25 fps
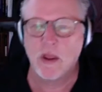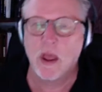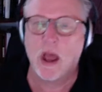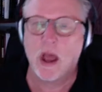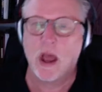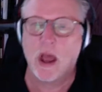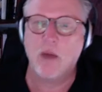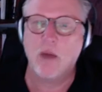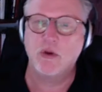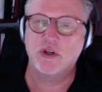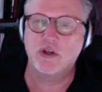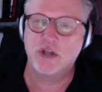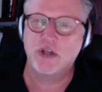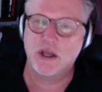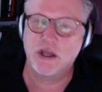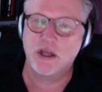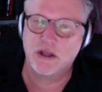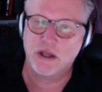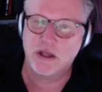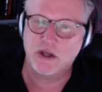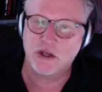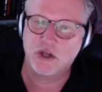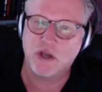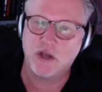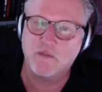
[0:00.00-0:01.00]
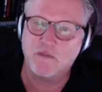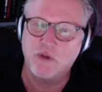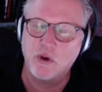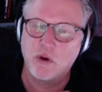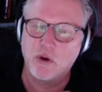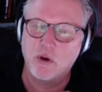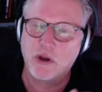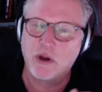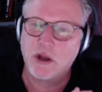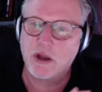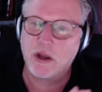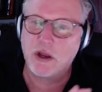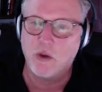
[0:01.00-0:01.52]
I would say this: if you're
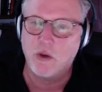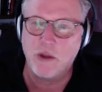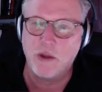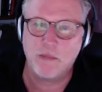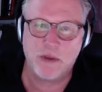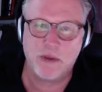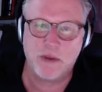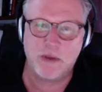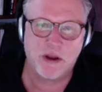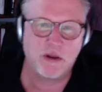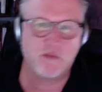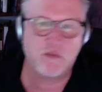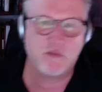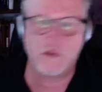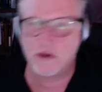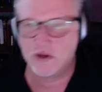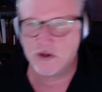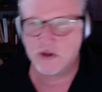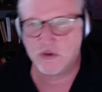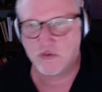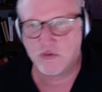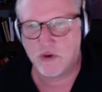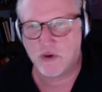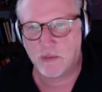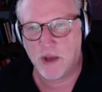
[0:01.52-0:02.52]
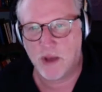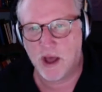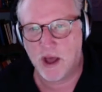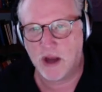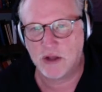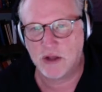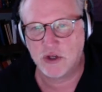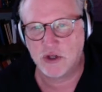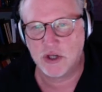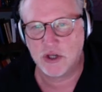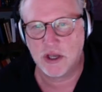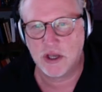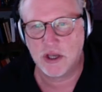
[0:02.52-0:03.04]
getting great benefits from
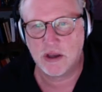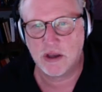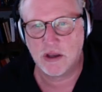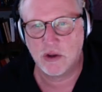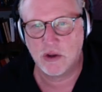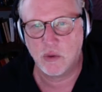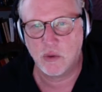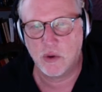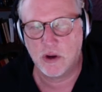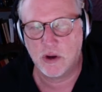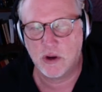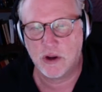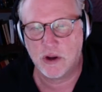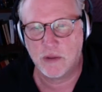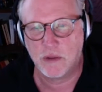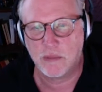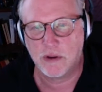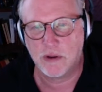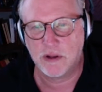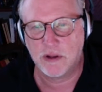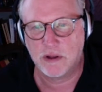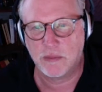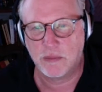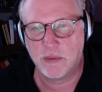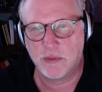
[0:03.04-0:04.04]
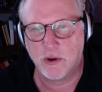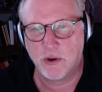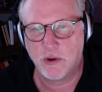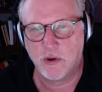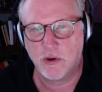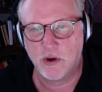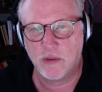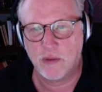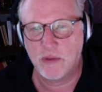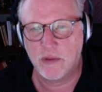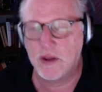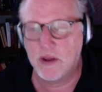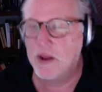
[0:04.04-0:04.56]
Holosync and you want to complete the
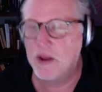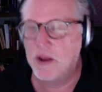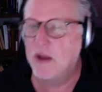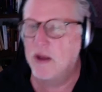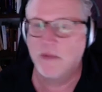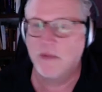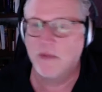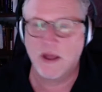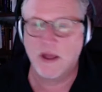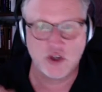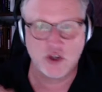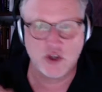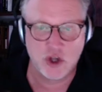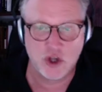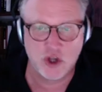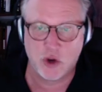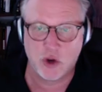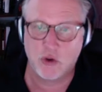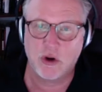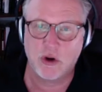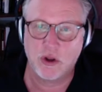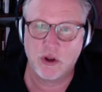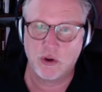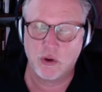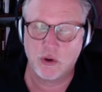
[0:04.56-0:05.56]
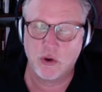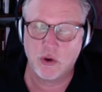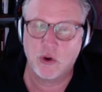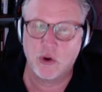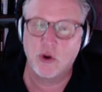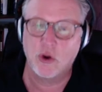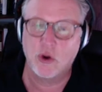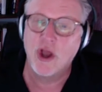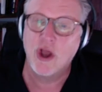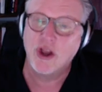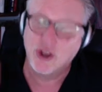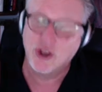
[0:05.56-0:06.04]
program, that's totally cool.